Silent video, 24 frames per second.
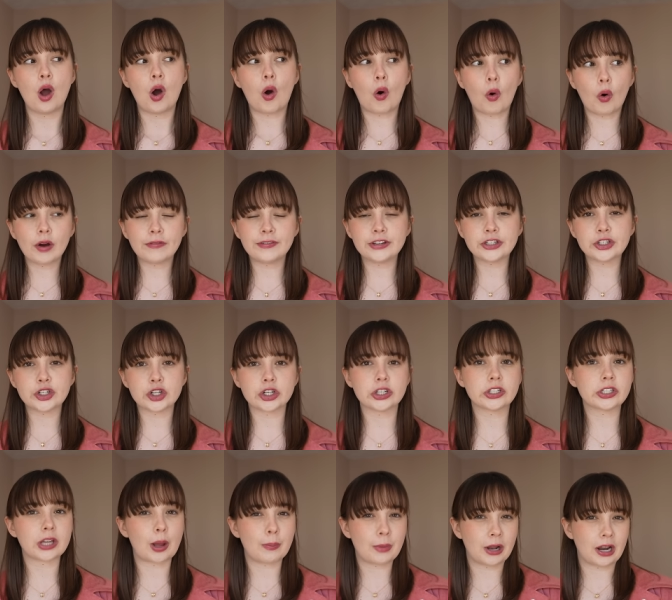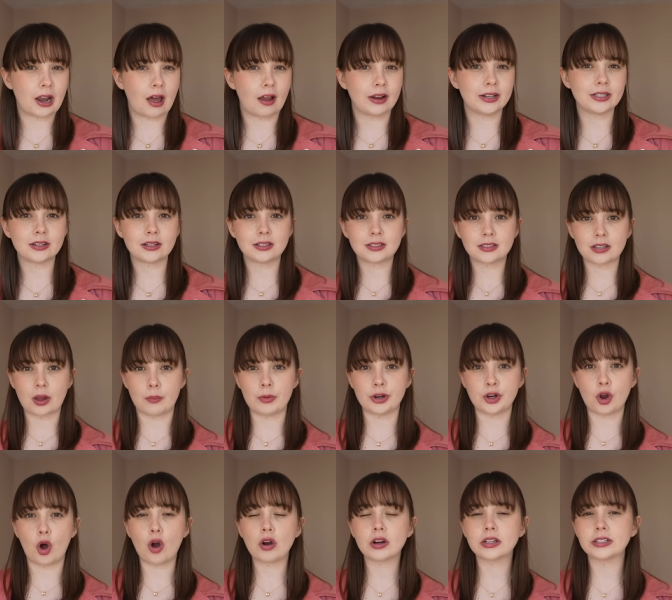or if it's just summer lined and summer
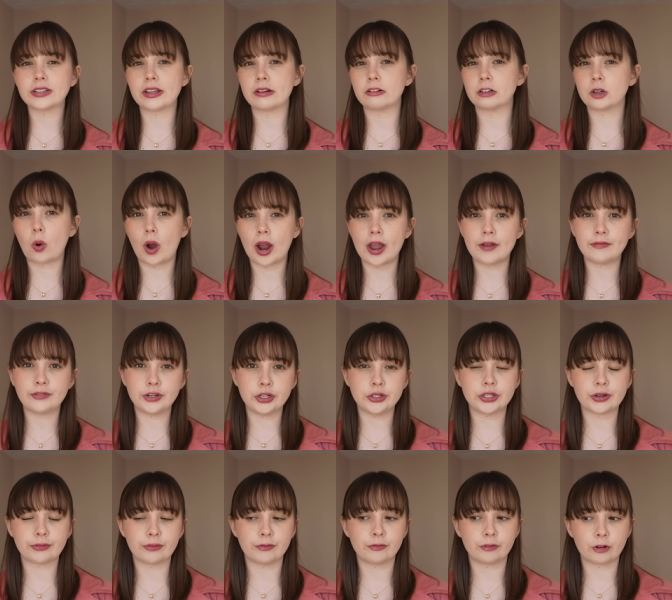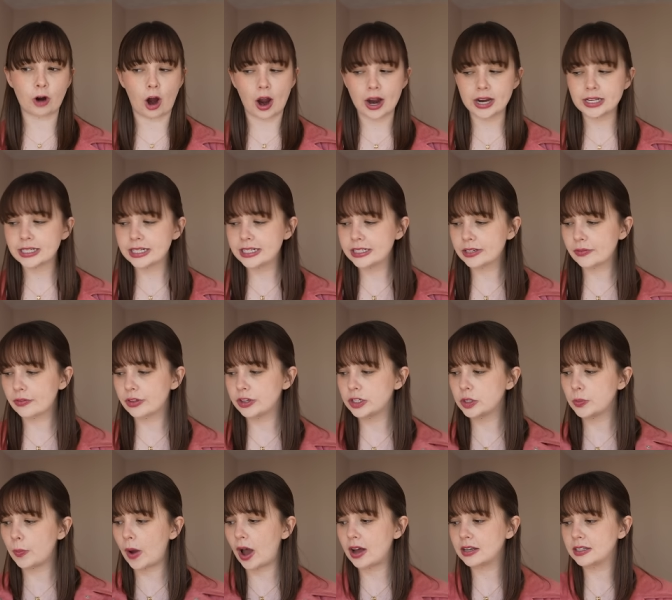not because there are quite a few different varieties of the
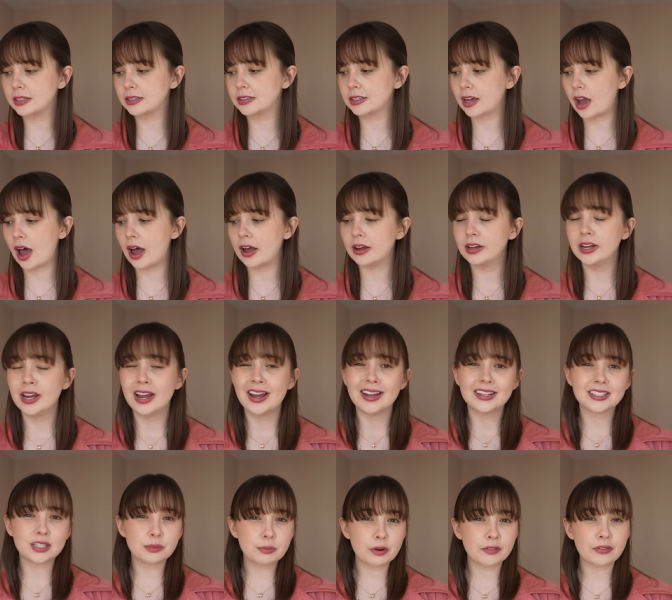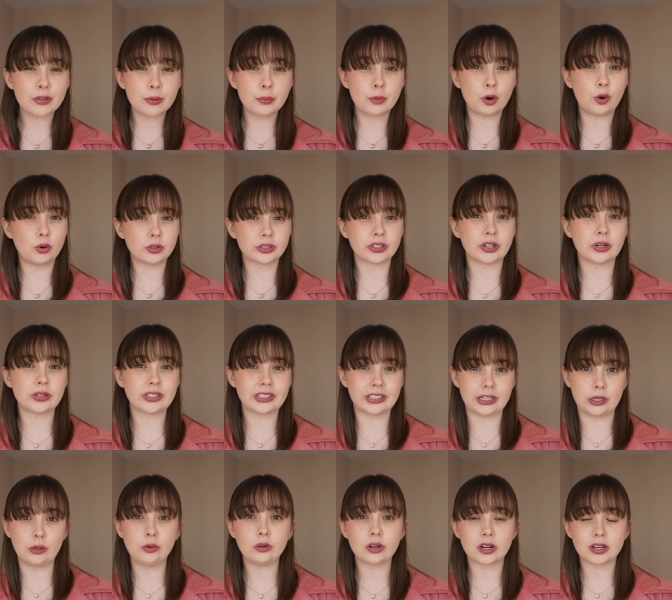Tabata skirt. Some of them are also
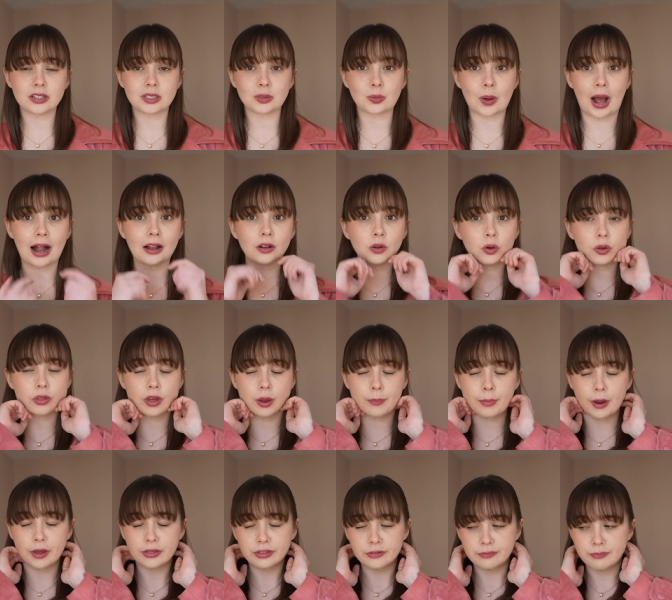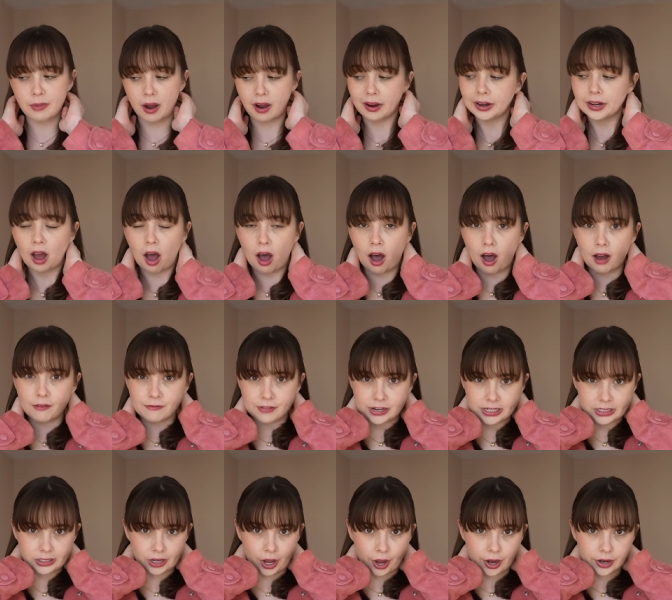silk as well although both of mine are
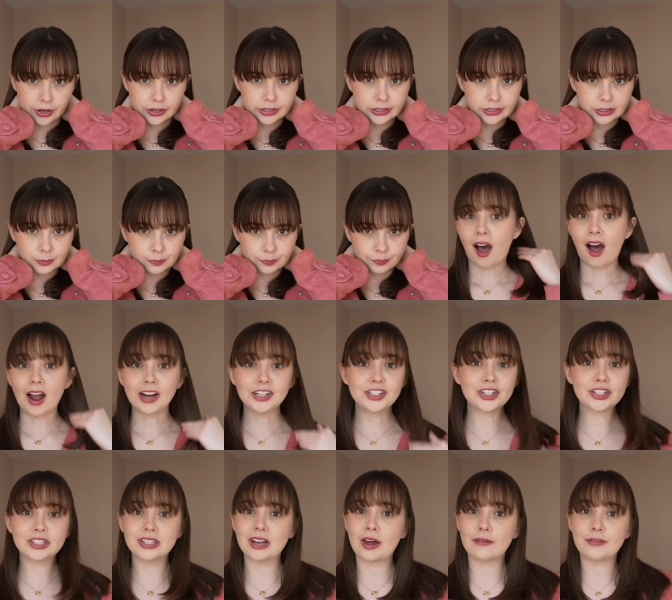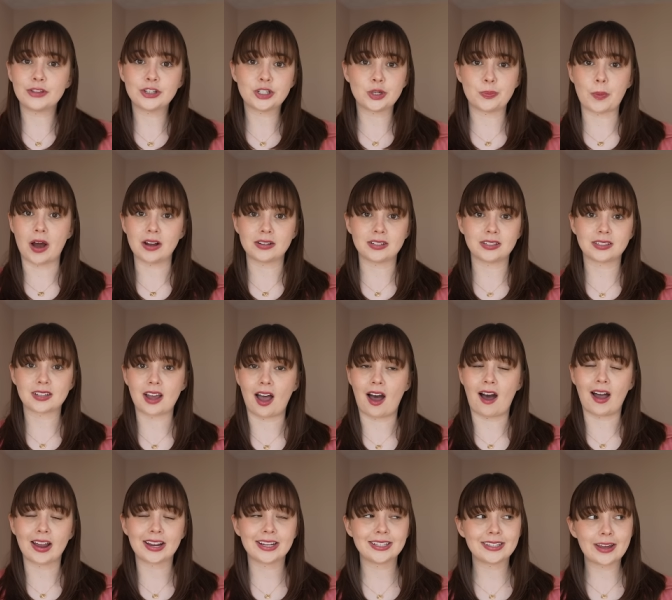viscose. I just love the Tabata skirt.
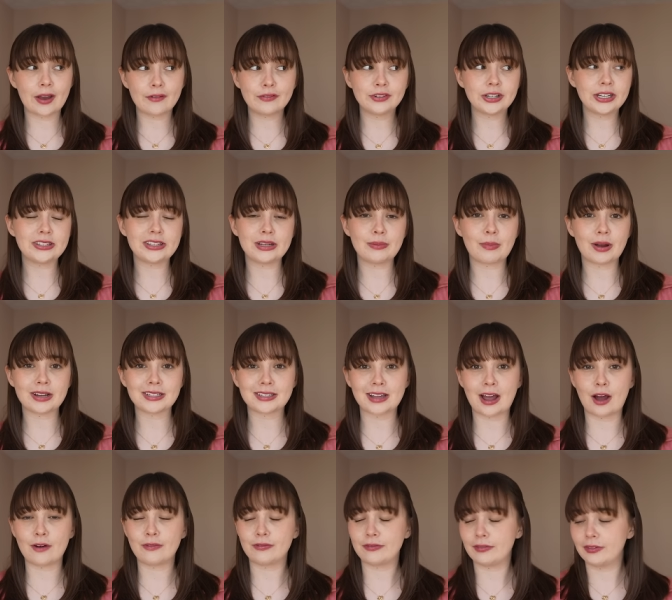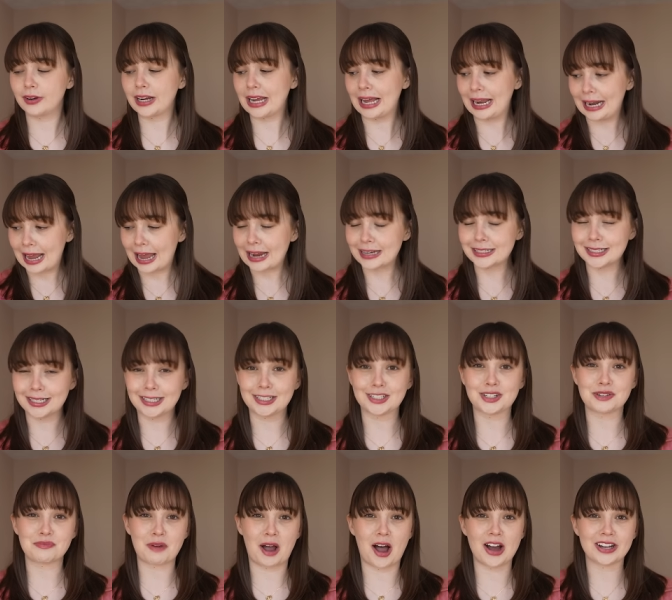I could definitely see myself collecting
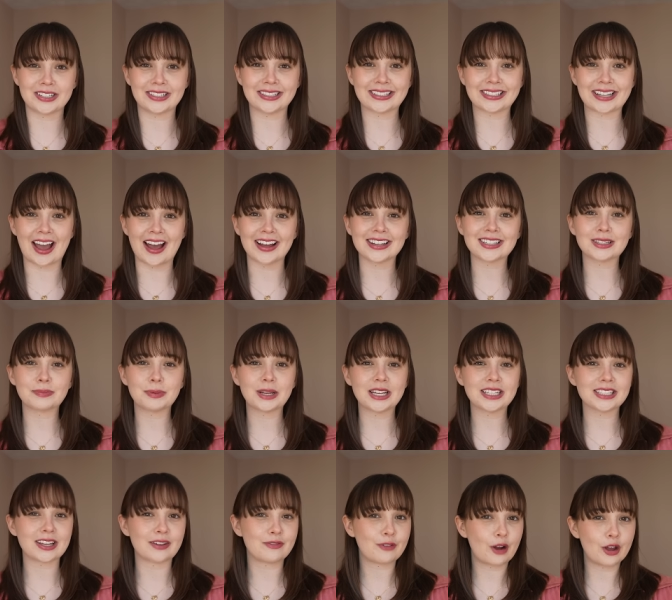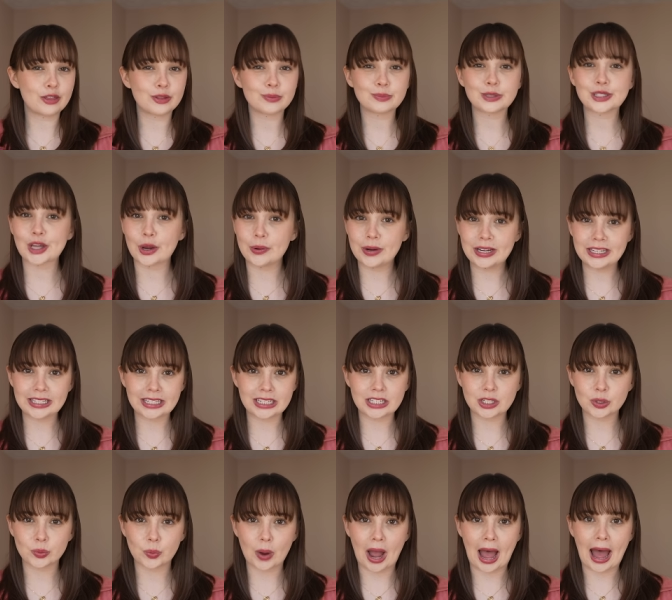Tabata skirts because I find them so easy
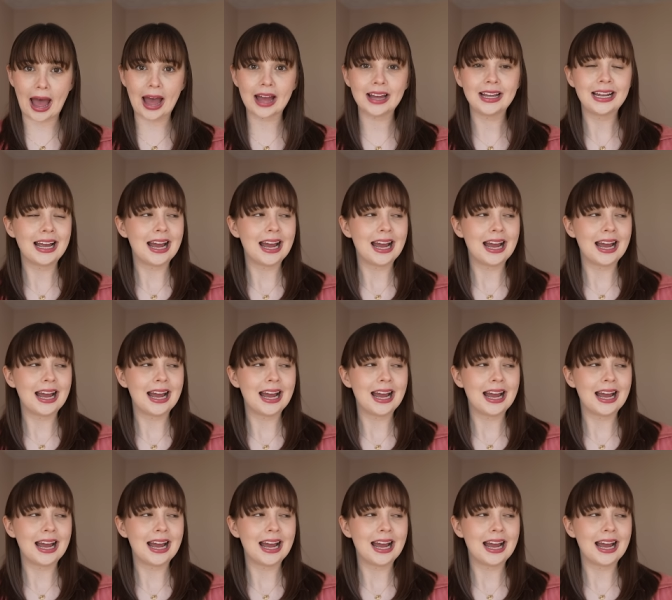to wear.